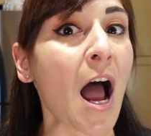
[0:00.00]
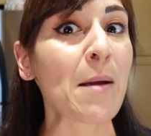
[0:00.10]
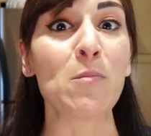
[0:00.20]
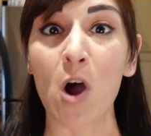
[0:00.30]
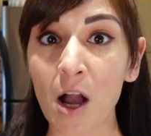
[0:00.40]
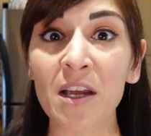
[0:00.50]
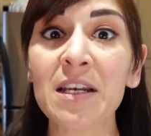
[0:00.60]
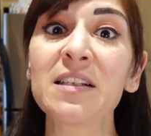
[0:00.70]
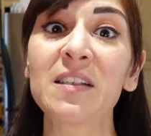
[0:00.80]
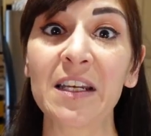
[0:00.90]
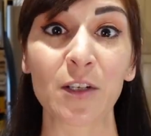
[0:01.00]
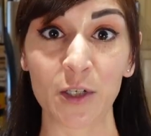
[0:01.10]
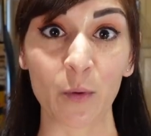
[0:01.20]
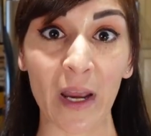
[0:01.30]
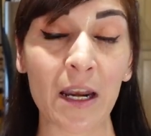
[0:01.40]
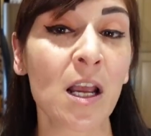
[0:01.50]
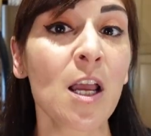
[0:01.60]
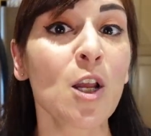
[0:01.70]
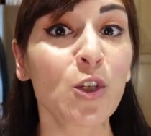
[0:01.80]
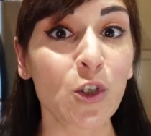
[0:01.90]
I'm not gonna stick to it.
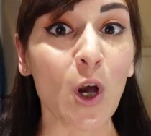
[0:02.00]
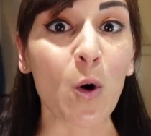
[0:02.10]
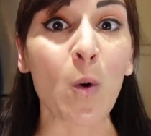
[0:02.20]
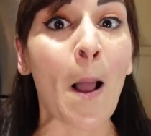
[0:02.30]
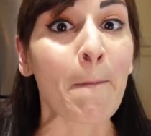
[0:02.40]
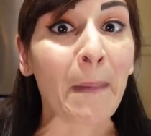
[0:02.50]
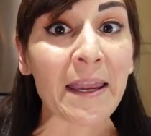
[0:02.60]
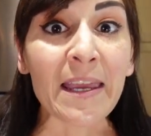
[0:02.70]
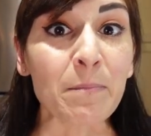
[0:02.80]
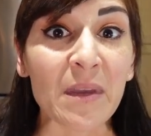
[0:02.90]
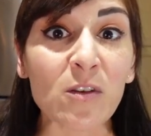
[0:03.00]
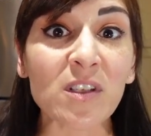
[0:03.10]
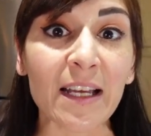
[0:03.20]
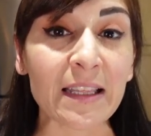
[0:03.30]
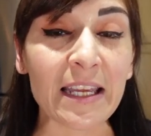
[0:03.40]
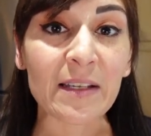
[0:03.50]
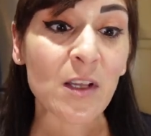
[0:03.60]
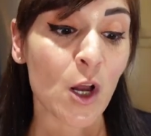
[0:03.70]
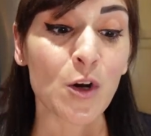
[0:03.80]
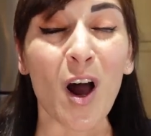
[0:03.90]
So making meals like these,
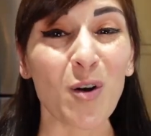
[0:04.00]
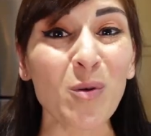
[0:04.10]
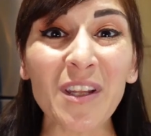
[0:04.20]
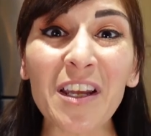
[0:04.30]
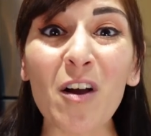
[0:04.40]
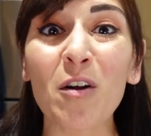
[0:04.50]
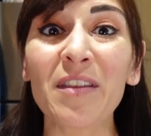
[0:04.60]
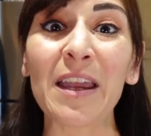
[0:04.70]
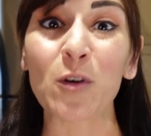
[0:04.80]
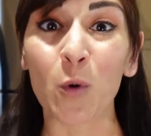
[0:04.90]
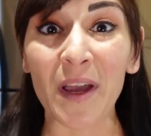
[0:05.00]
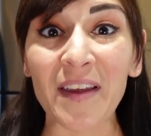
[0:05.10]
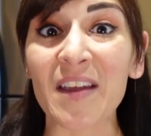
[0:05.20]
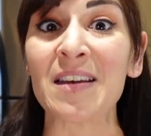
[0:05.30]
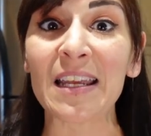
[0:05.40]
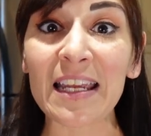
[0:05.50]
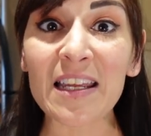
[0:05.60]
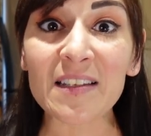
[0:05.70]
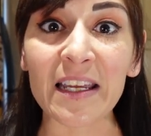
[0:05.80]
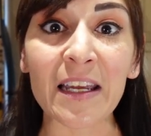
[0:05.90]
not only are they quick and
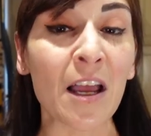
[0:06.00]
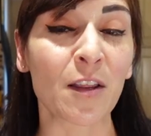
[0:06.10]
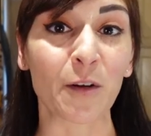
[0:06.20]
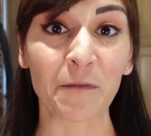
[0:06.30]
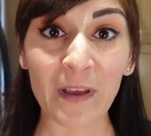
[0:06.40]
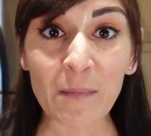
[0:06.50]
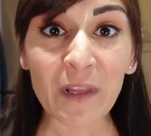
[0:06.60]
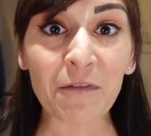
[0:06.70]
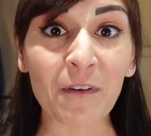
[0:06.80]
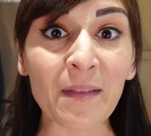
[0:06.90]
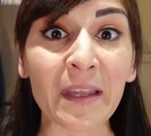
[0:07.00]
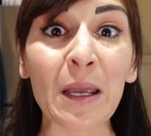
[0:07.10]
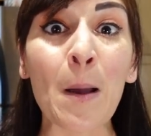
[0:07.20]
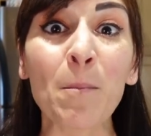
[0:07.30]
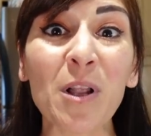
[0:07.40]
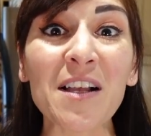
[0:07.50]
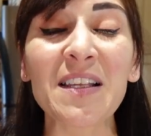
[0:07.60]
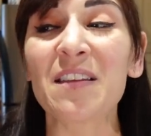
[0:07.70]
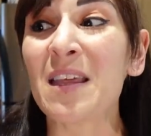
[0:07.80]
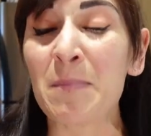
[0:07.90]
easy, they're family friendly, plus
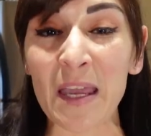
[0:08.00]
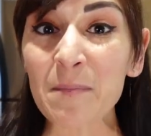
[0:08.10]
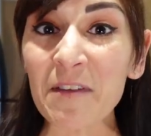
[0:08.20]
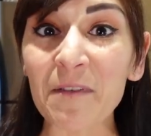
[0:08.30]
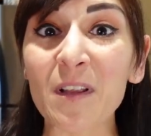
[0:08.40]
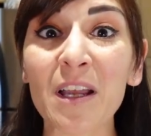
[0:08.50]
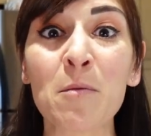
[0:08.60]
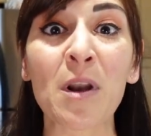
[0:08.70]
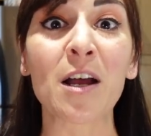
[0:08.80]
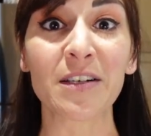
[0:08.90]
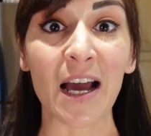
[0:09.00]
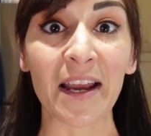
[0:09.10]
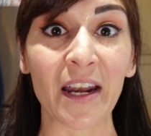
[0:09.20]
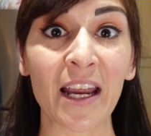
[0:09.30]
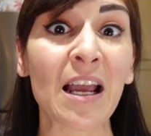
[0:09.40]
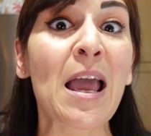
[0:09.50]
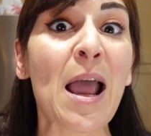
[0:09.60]
they make me feel like I'm not dieting.